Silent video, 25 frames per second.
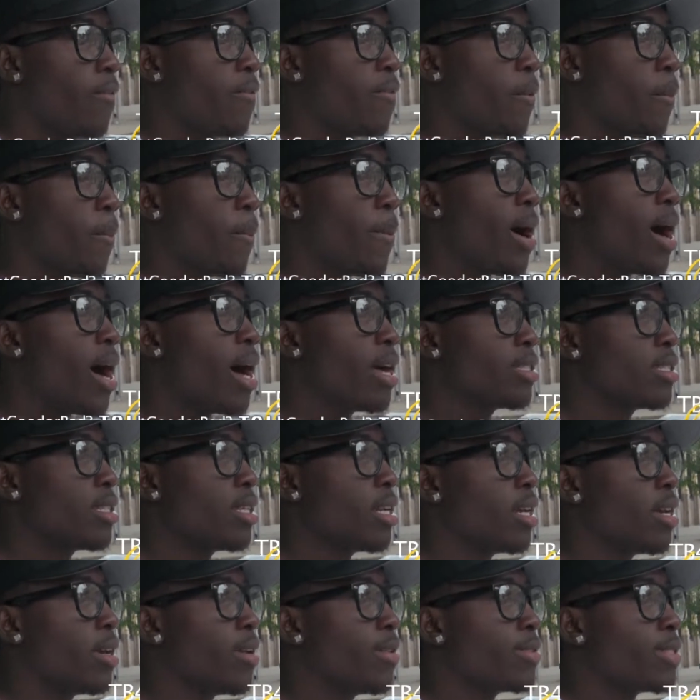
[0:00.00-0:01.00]
For
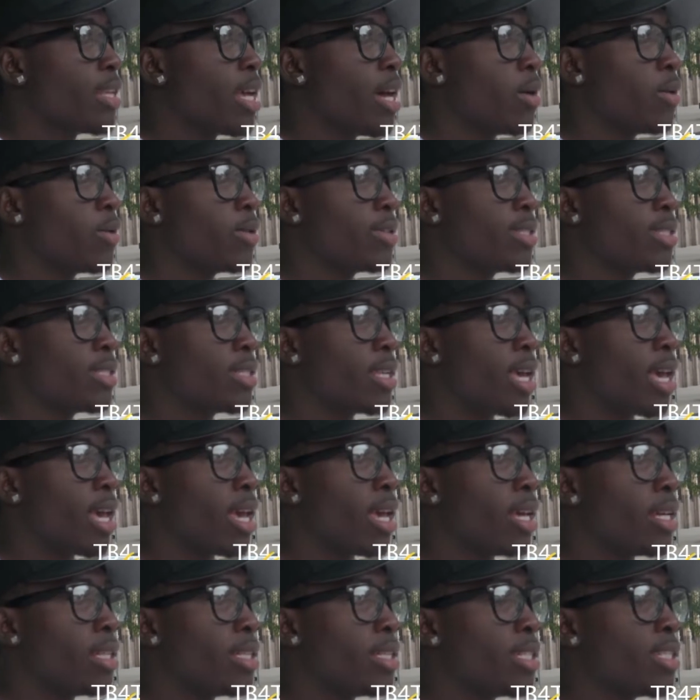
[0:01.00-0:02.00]
positives, I would
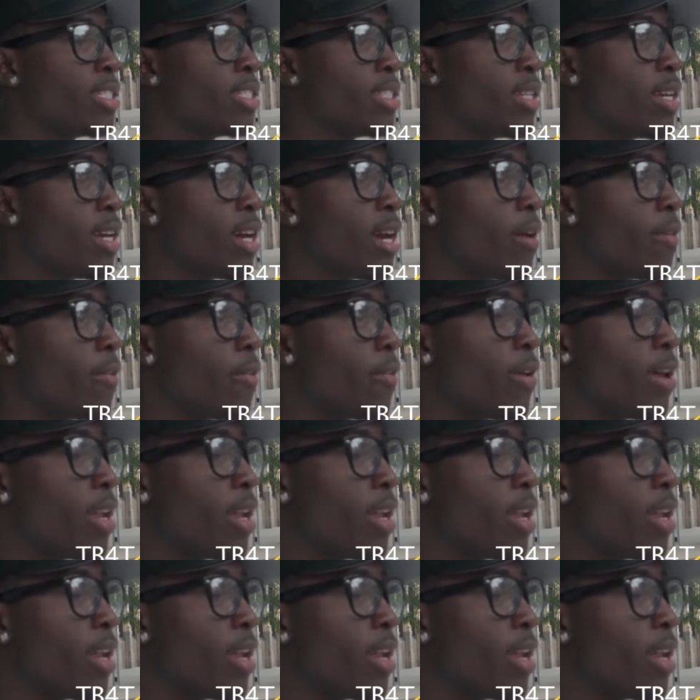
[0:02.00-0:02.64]
say this year I've